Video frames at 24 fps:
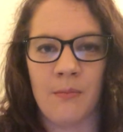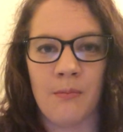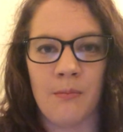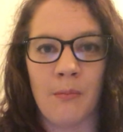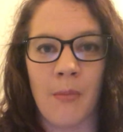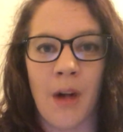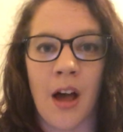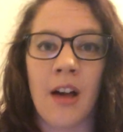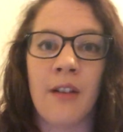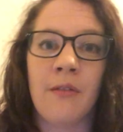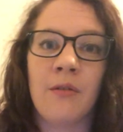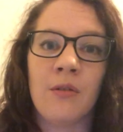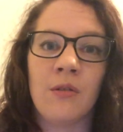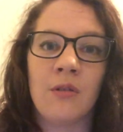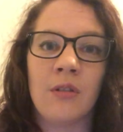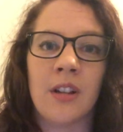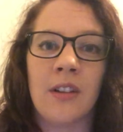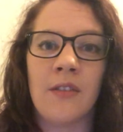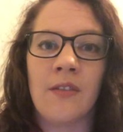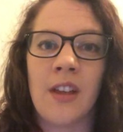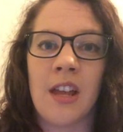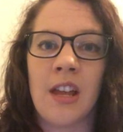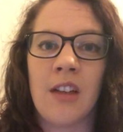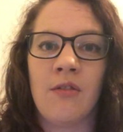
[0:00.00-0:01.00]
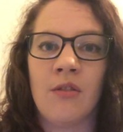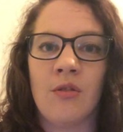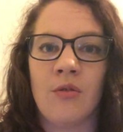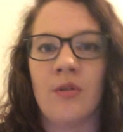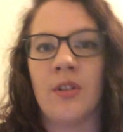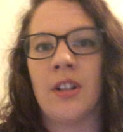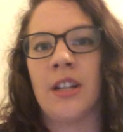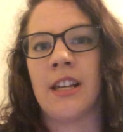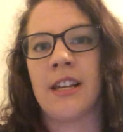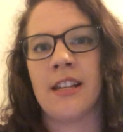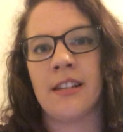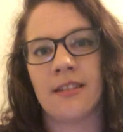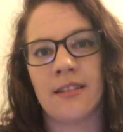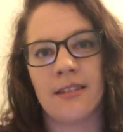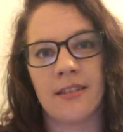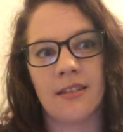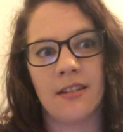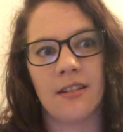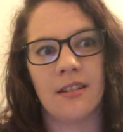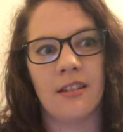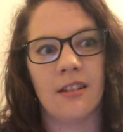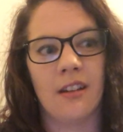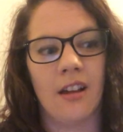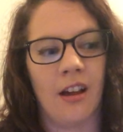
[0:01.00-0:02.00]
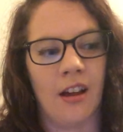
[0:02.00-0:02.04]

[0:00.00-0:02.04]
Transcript: Marvel have ever released.